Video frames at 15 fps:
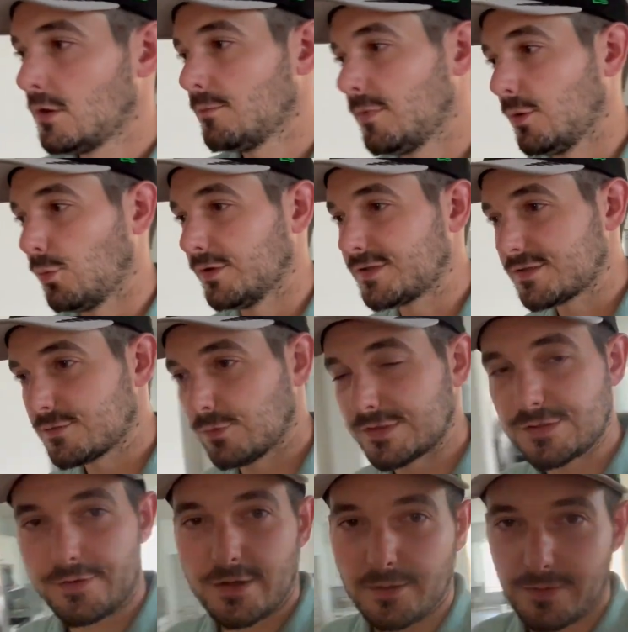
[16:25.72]
But
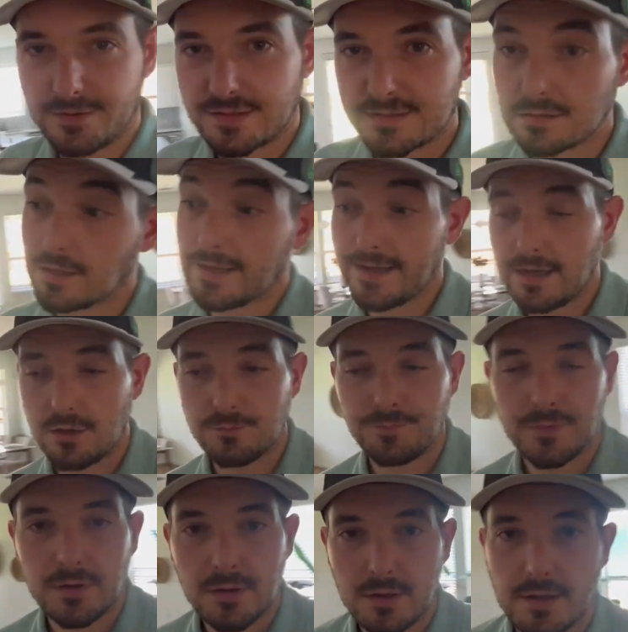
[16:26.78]
what's great about this layout
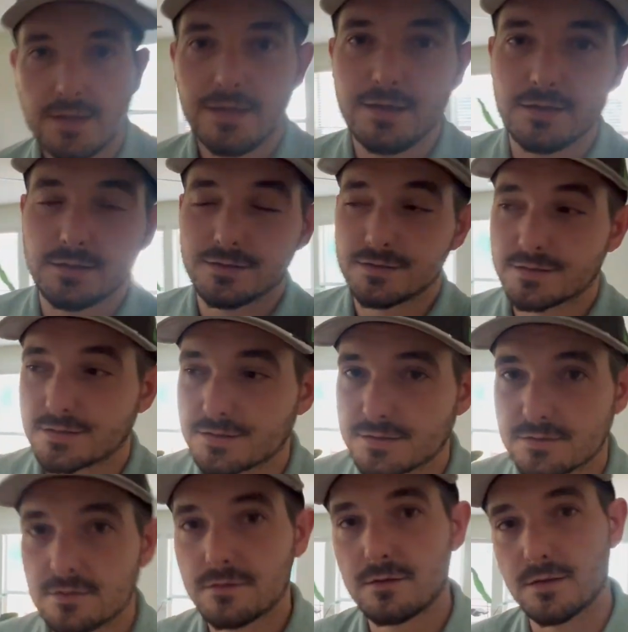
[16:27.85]

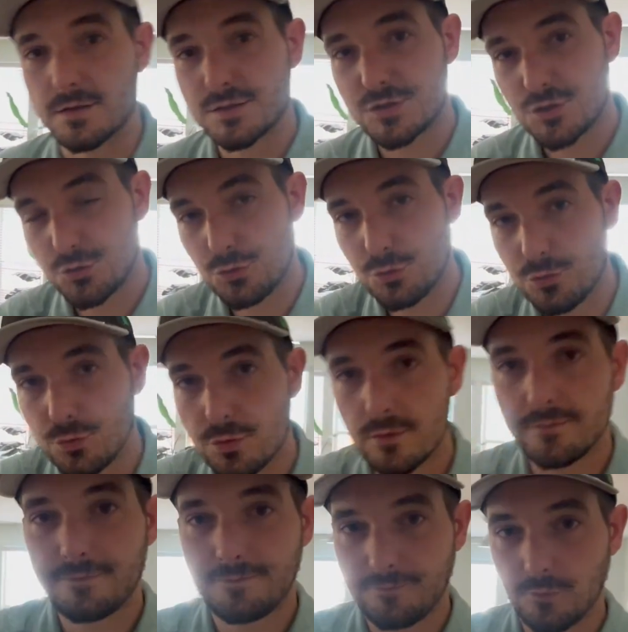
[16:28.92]
is the
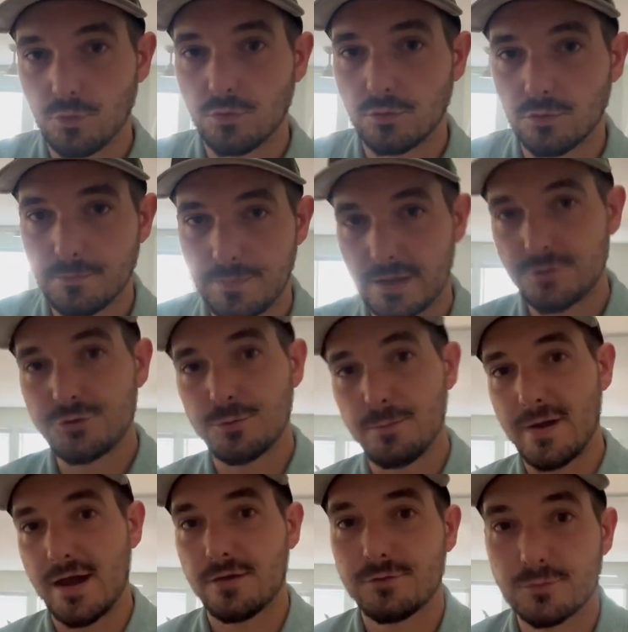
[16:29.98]
2 full bedroom
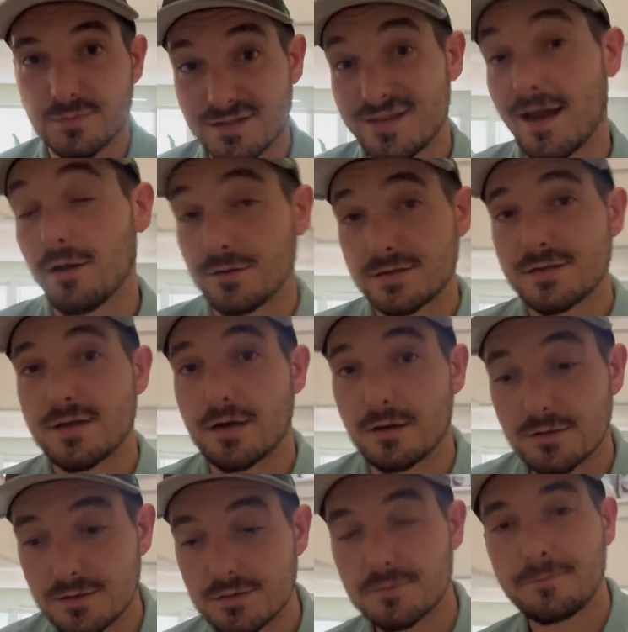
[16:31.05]
bathrooms
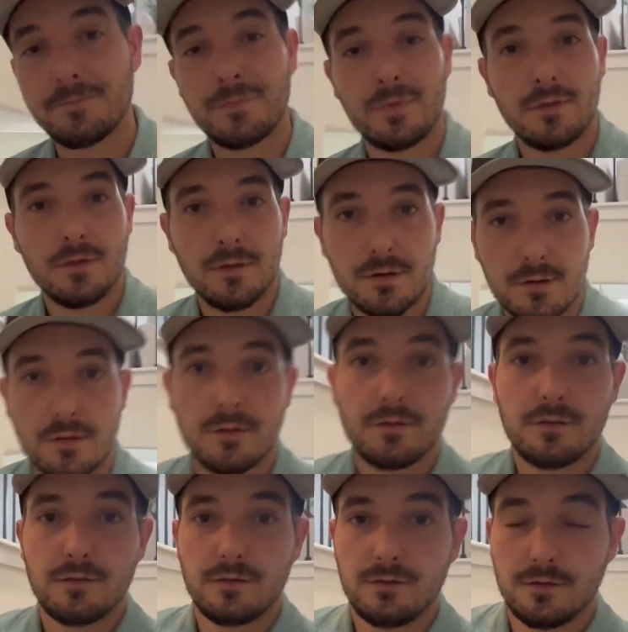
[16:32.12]
downstairs.
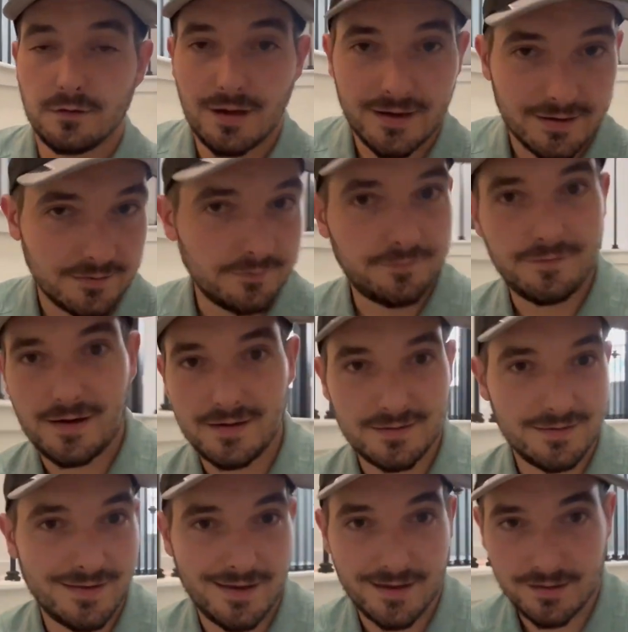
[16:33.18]
You're not going to
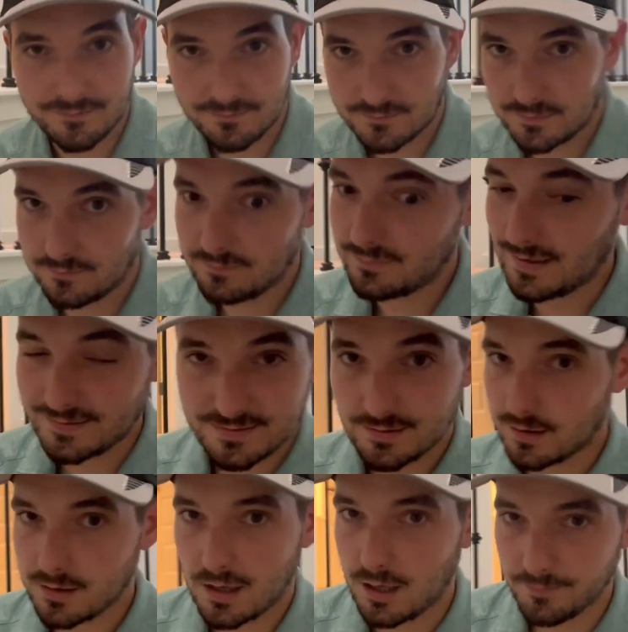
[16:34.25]
find that. That's
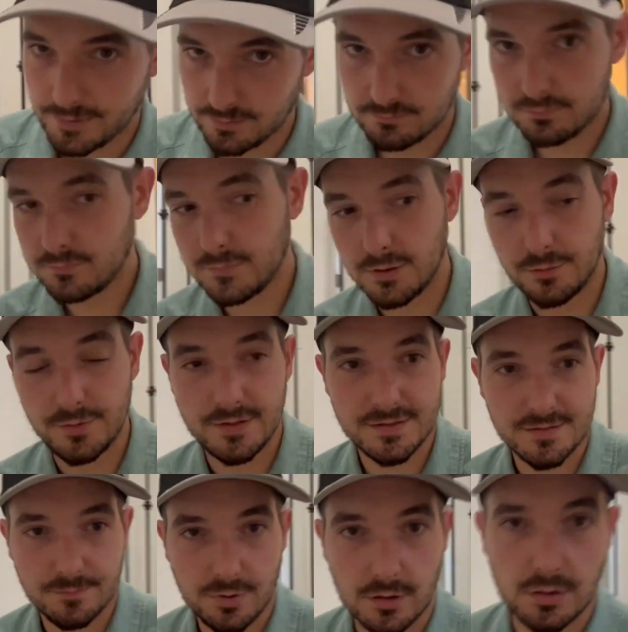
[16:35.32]
not common, you know, in
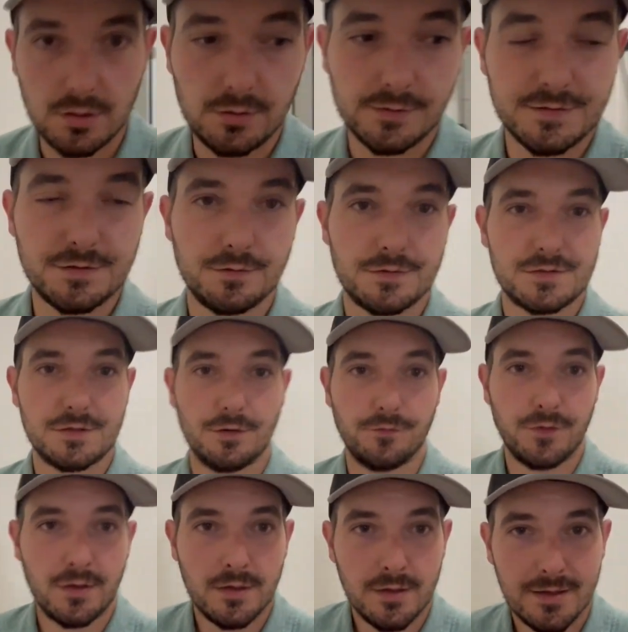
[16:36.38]
Easton Park also. So
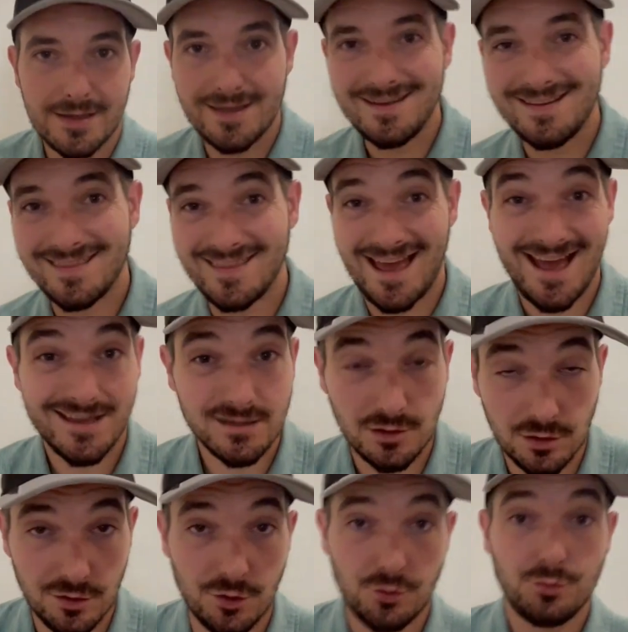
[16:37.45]
getting that
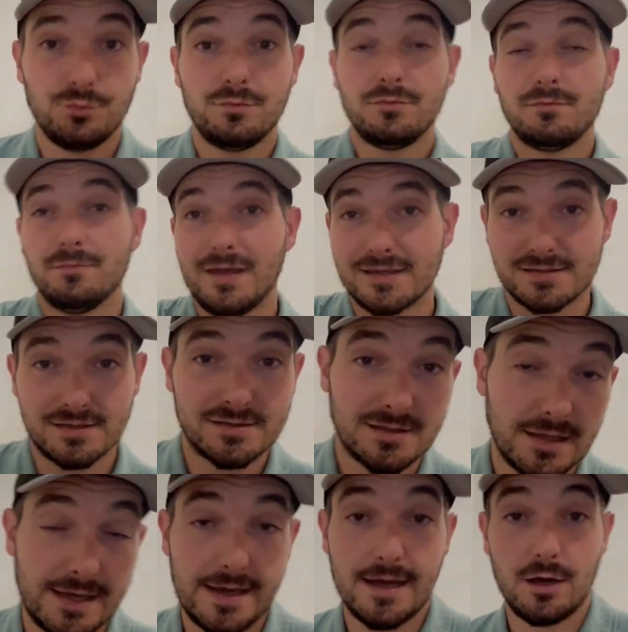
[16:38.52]
alone makes this
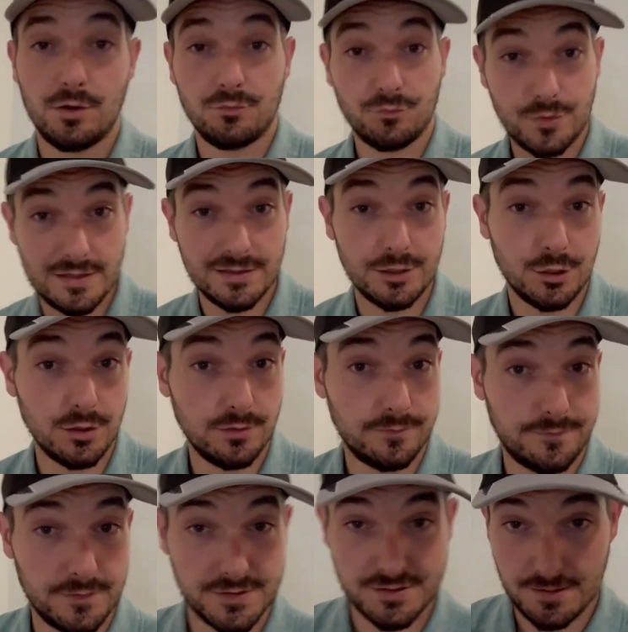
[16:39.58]
layout really good
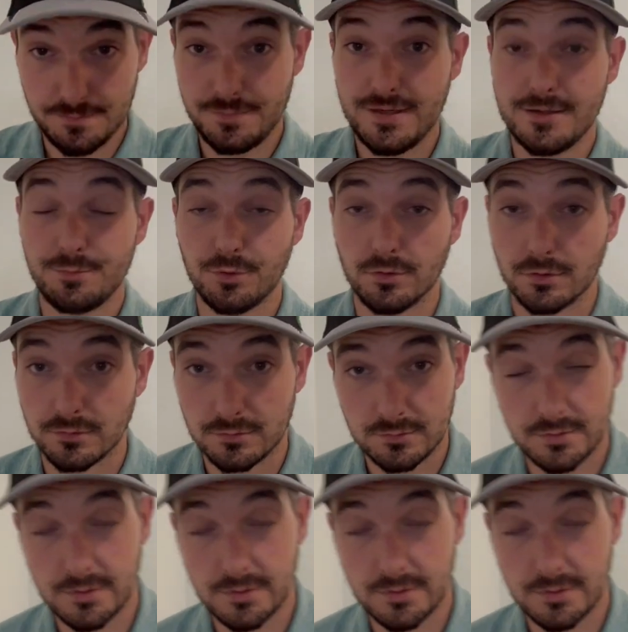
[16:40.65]
for some people,